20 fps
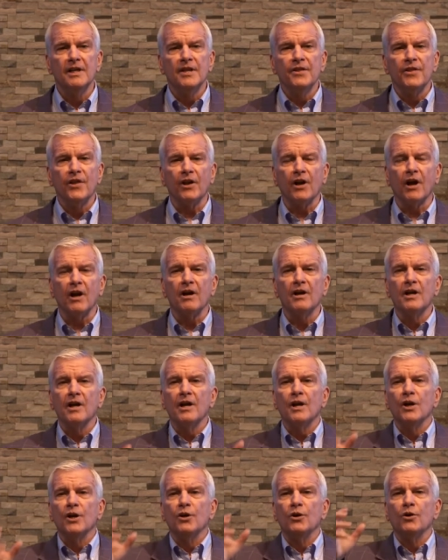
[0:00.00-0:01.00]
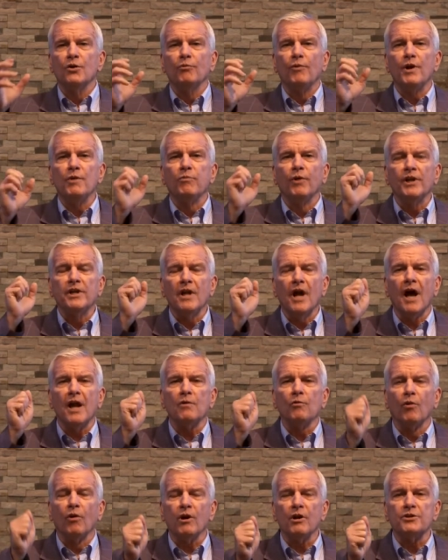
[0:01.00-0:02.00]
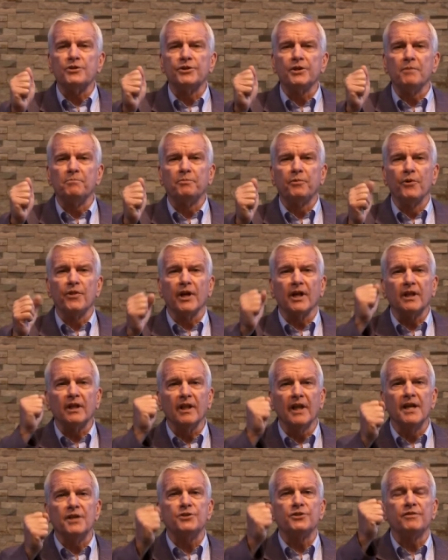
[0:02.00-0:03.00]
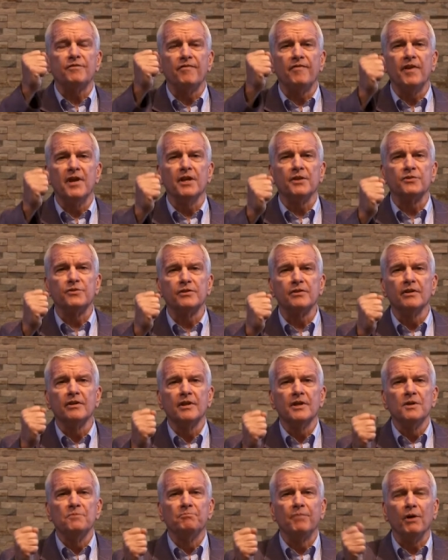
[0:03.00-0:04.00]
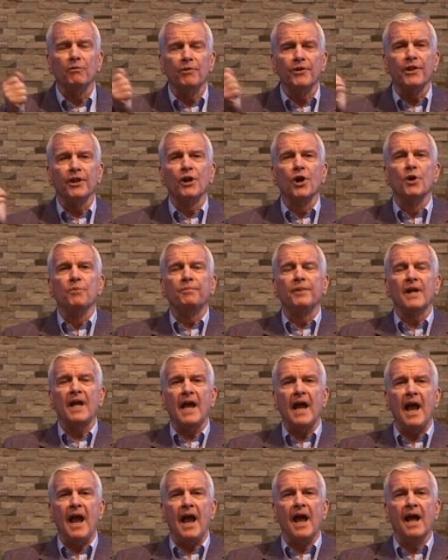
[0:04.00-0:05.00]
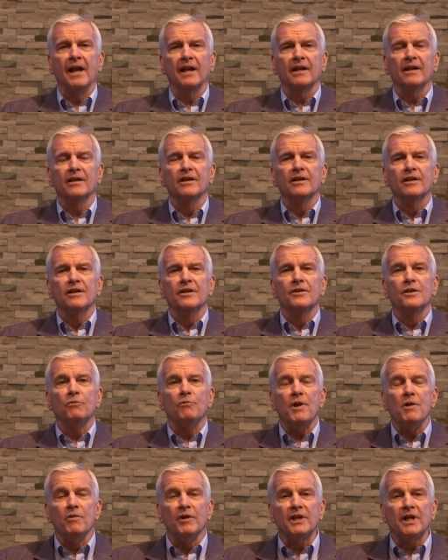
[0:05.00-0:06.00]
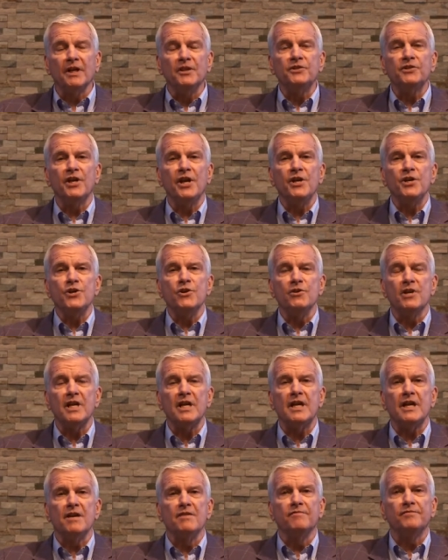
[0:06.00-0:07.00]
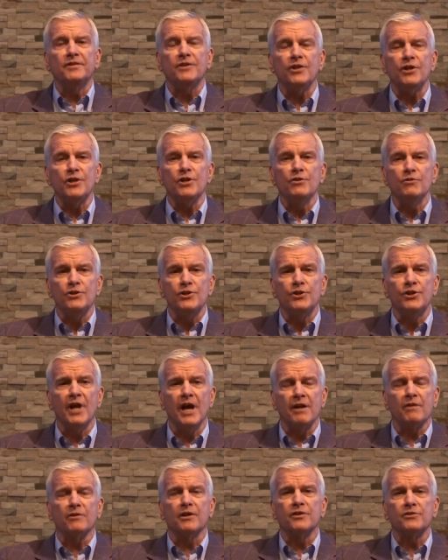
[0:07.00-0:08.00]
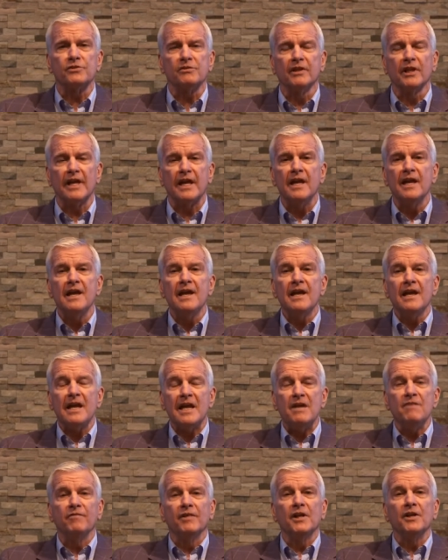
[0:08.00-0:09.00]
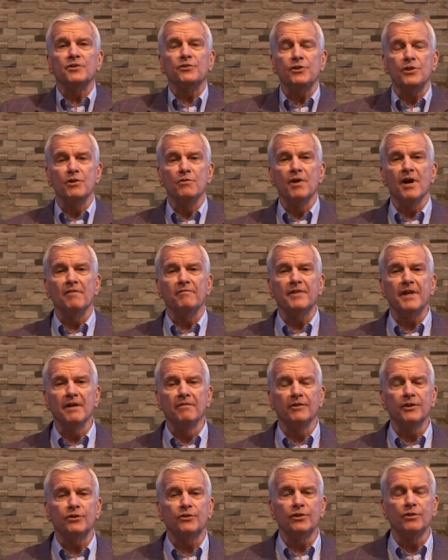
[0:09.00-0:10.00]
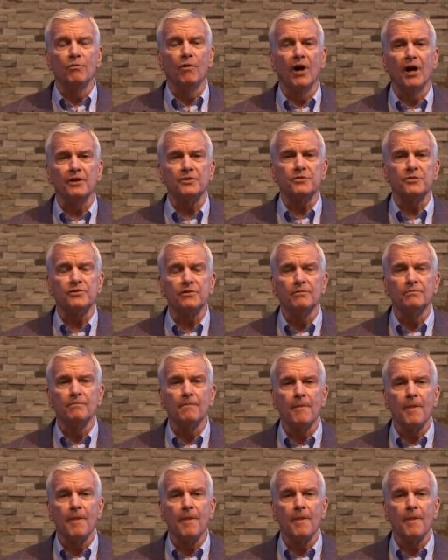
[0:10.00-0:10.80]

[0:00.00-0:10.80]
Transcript: that our, we would not worship with a clenched fist, but with an open hand, that we would continue to give to you generously, even as you have given to us.